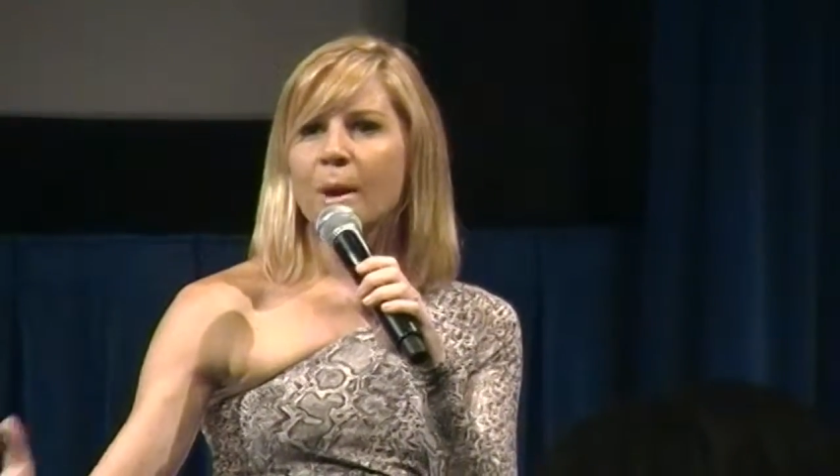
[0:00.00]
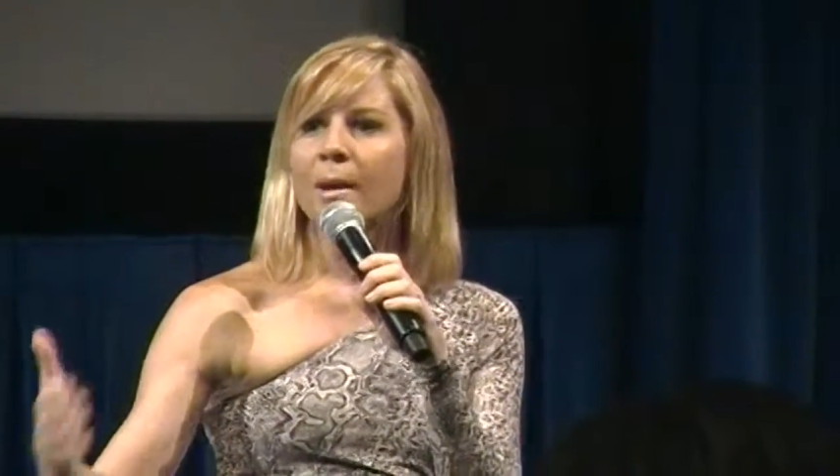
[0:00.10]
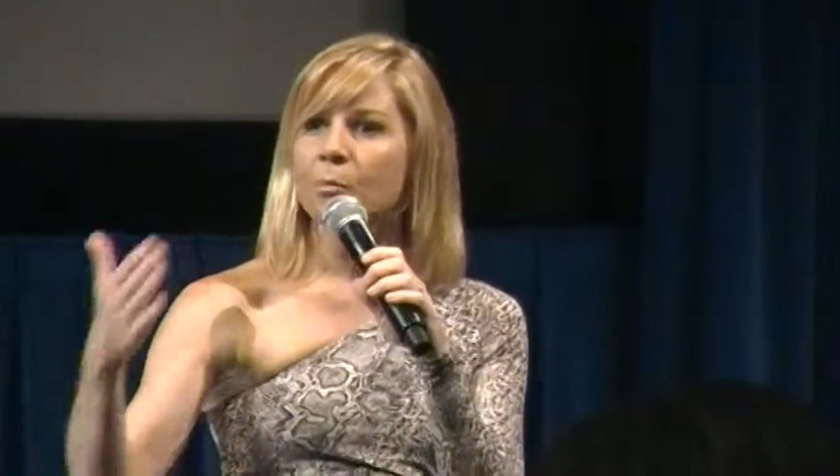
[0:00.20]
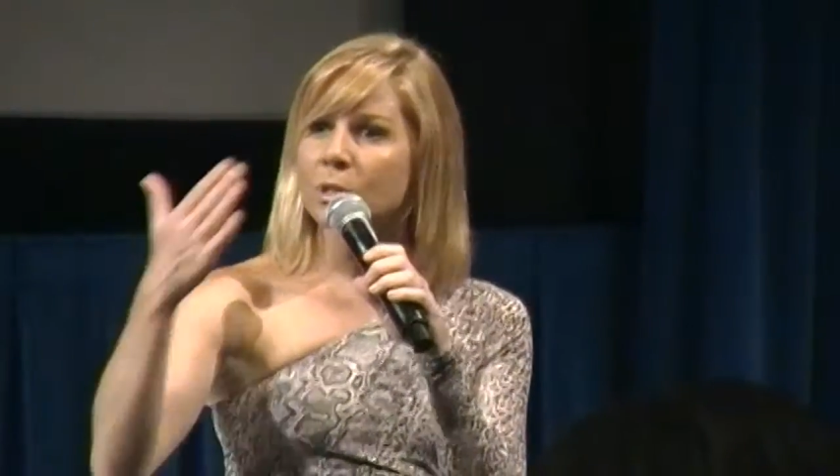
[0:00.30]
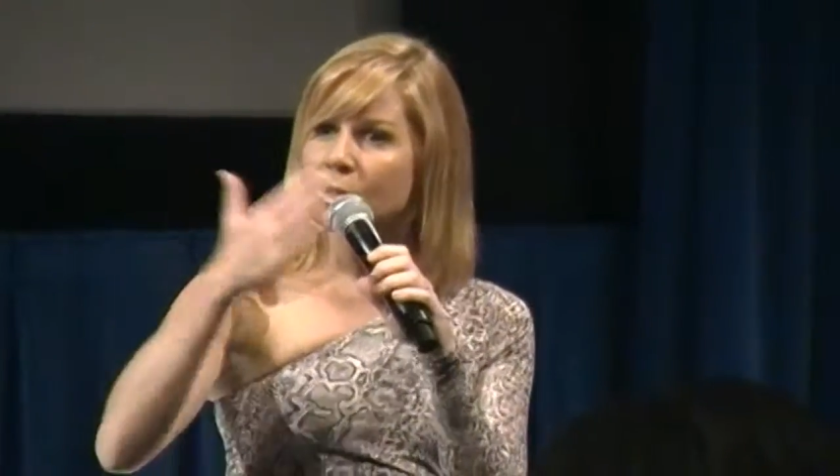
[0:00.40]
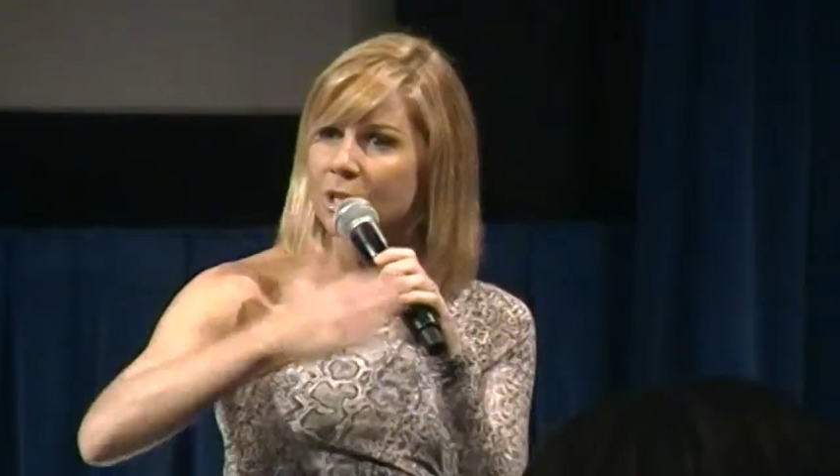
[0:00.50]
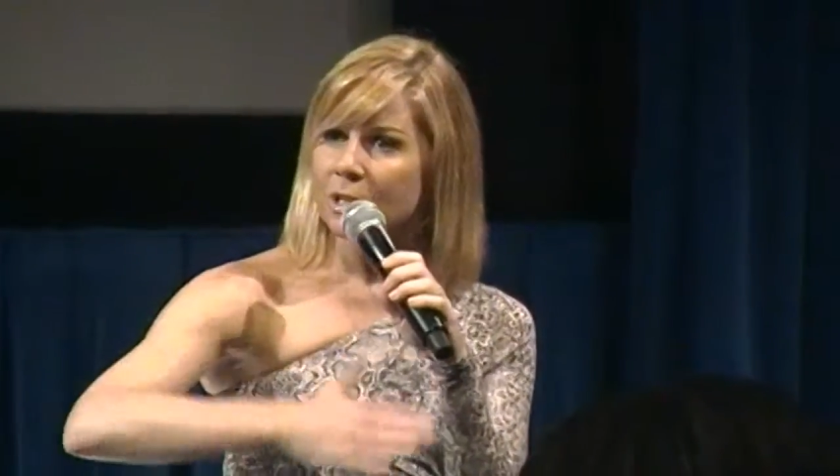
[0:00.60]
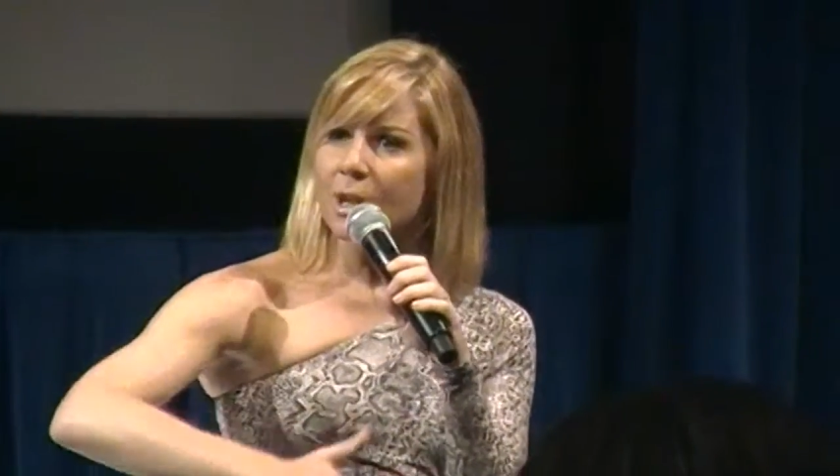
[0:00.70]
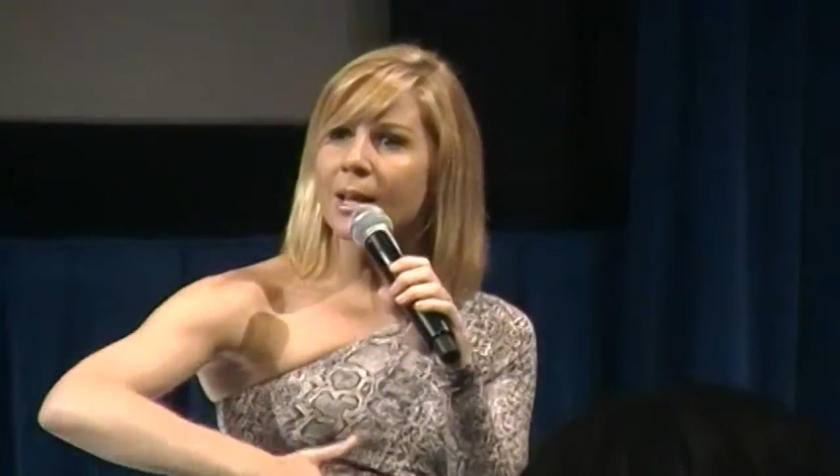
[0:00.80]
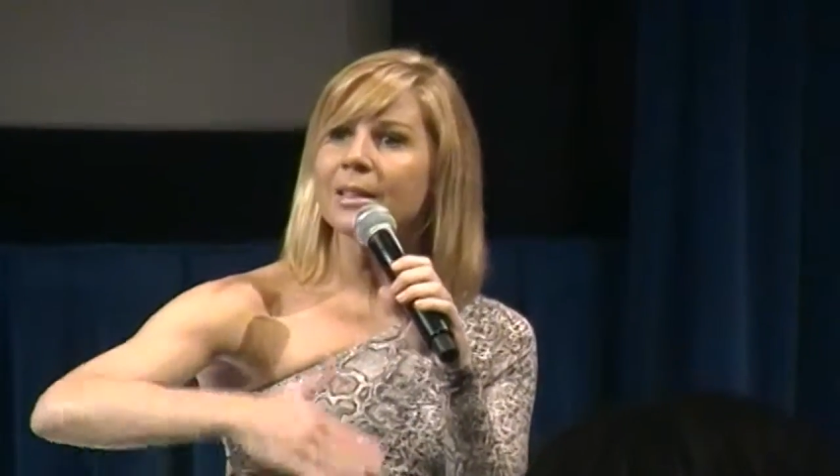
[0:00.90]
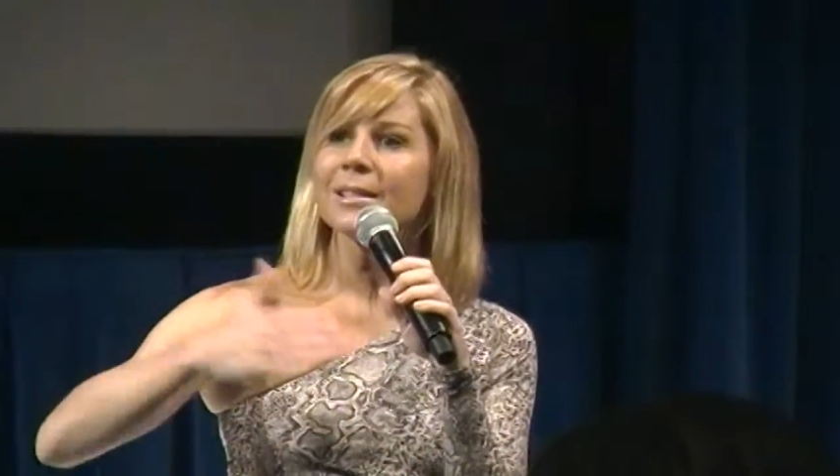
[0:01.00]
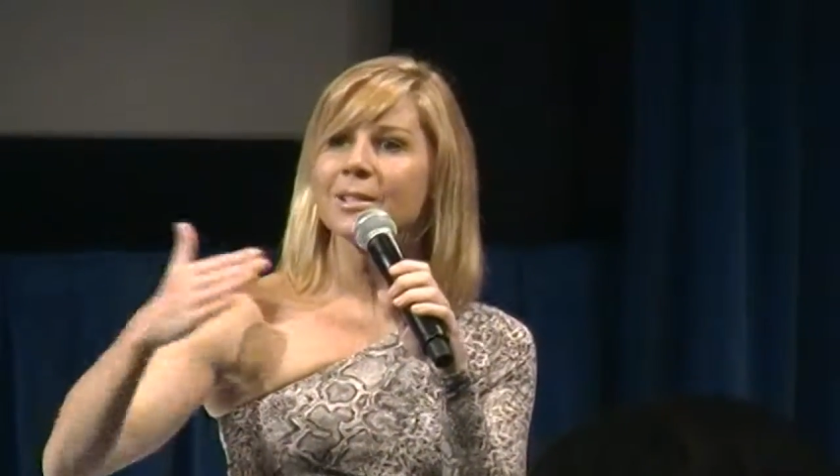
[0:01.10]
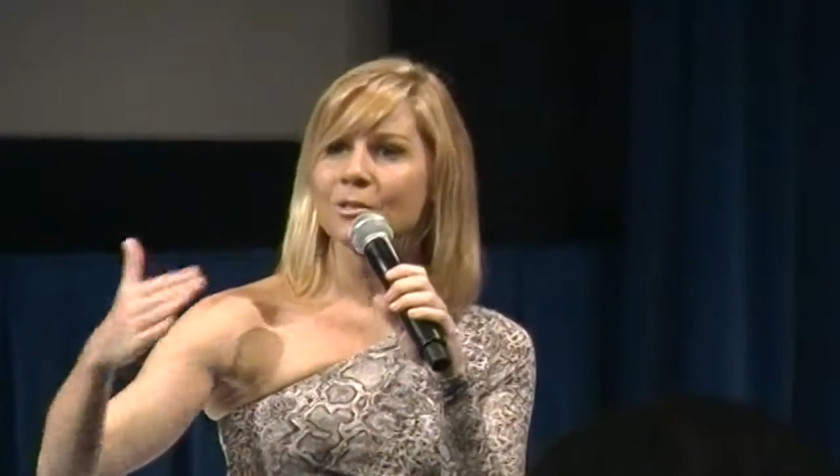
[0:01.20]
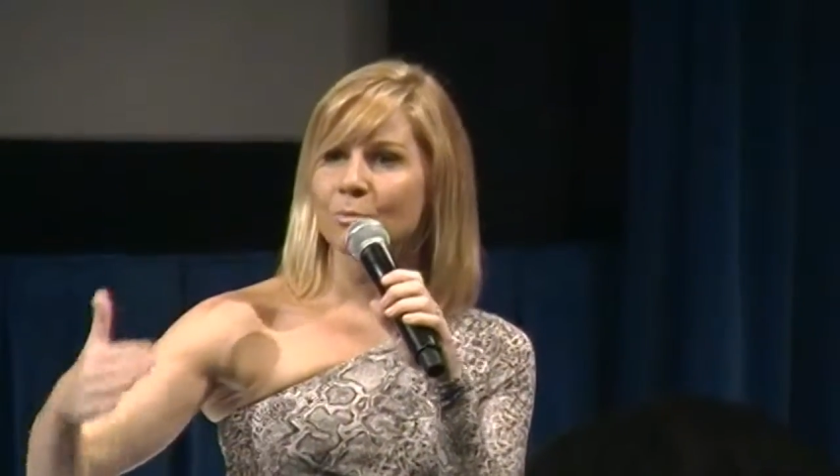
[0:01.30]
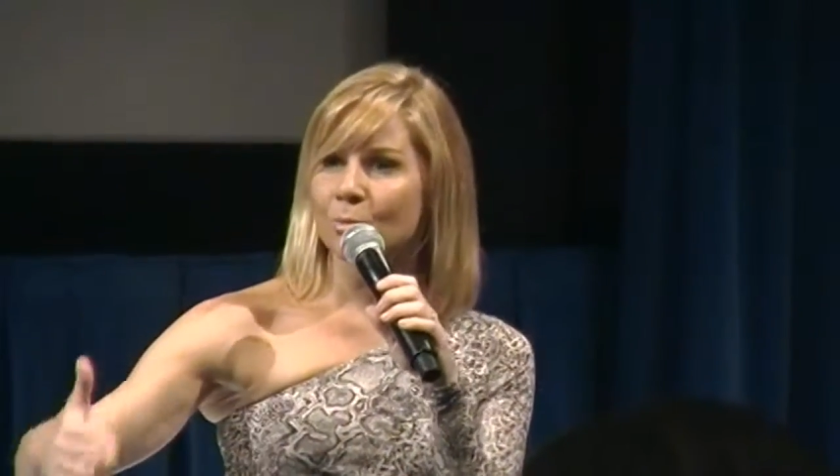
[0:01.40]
and it was just like this